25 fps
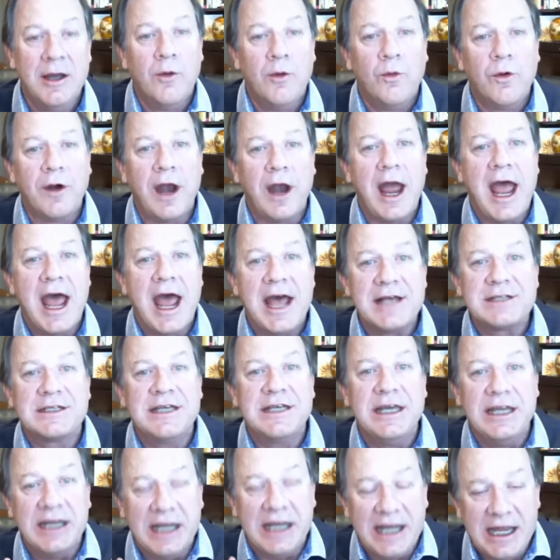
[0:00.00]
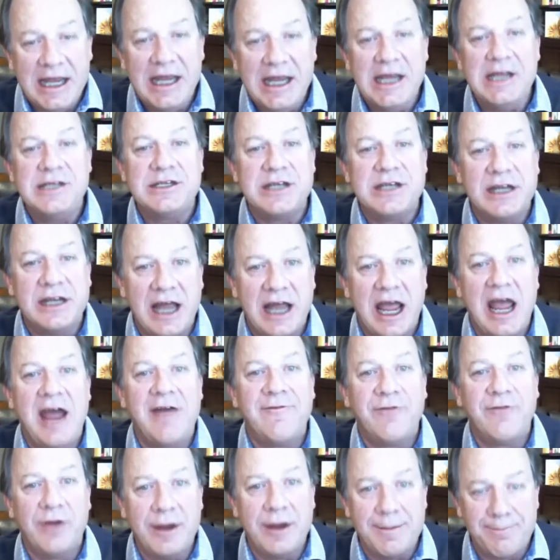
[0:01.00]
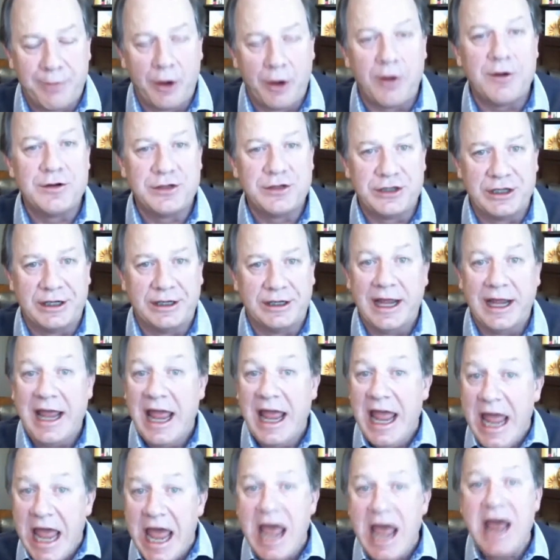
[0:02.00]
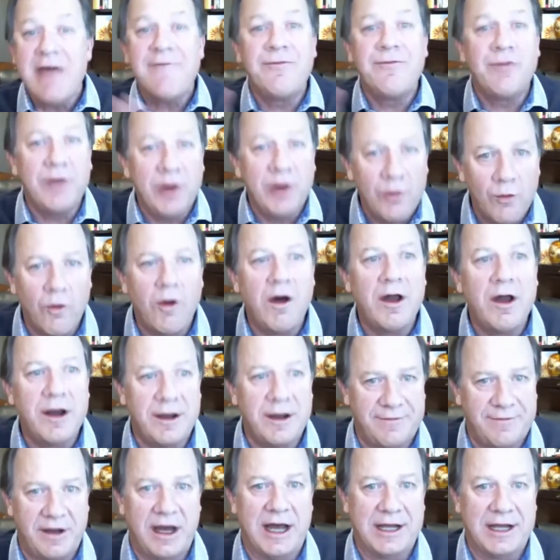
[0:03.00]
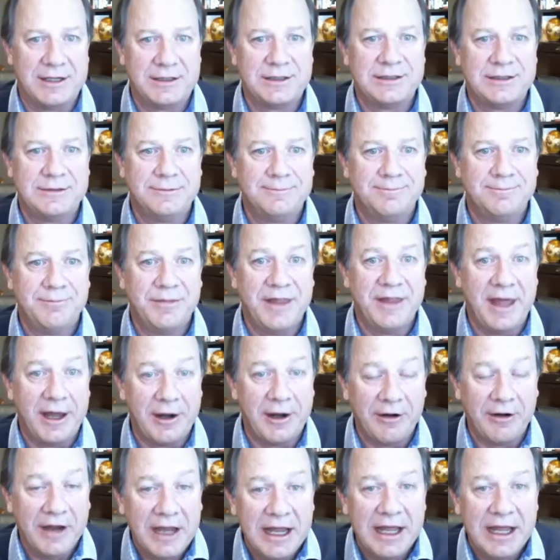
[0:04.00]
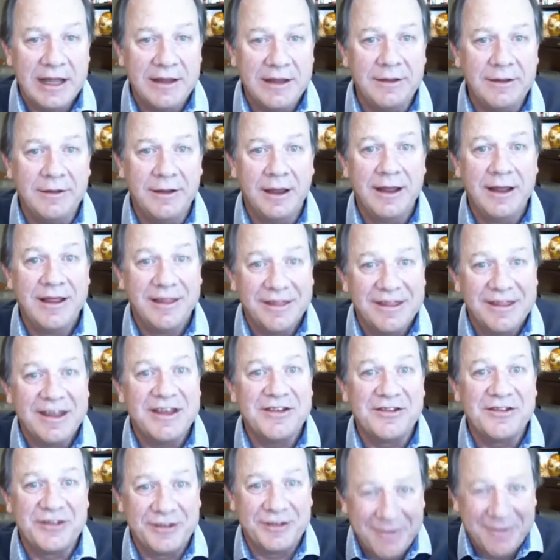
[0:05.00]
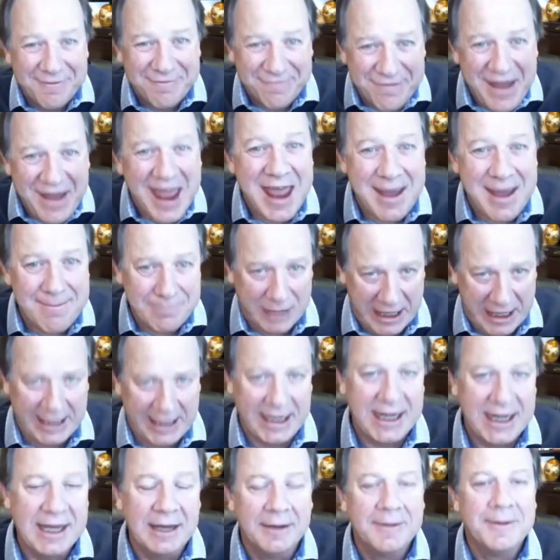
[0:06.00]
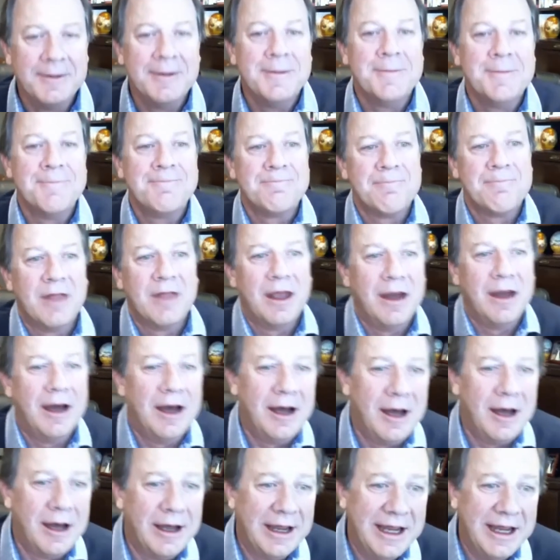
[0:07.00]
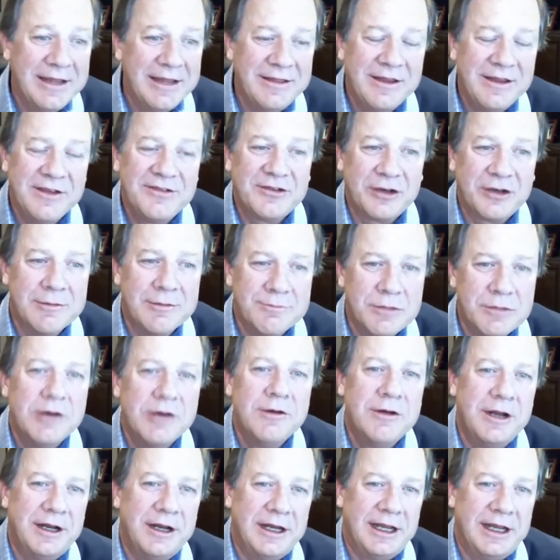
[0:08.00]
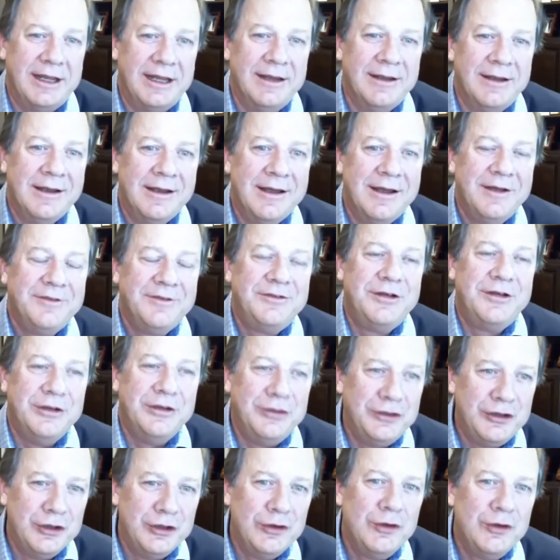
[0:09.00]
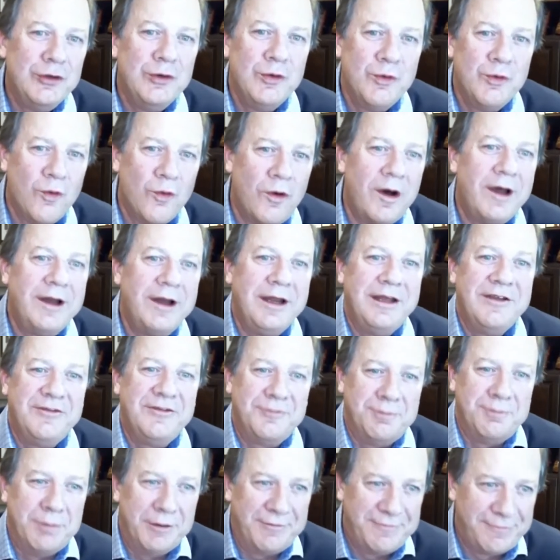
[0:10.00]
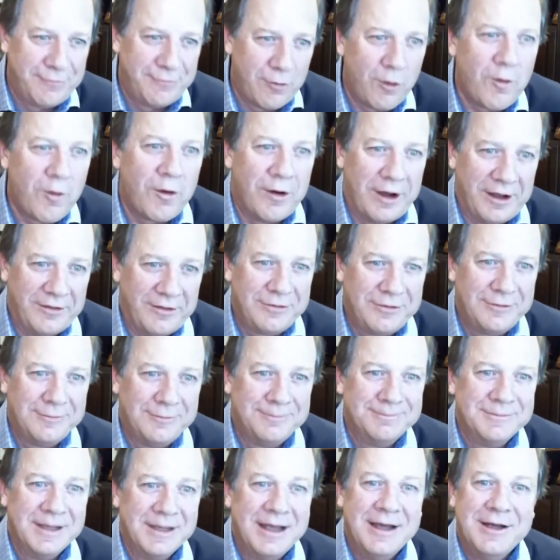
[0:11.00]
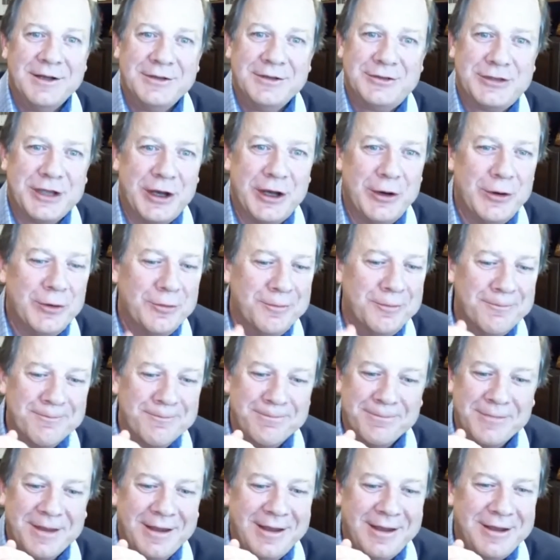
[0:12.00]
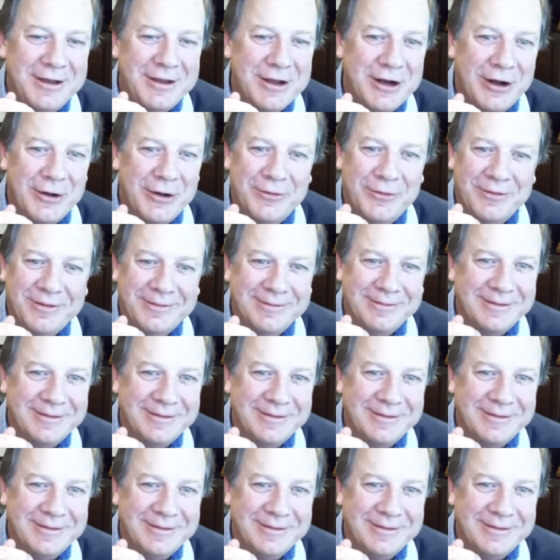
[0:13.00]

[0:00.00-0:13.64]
We're asking each and every person, every one of us that are in this family, in this community, to do what is before us. So, you know,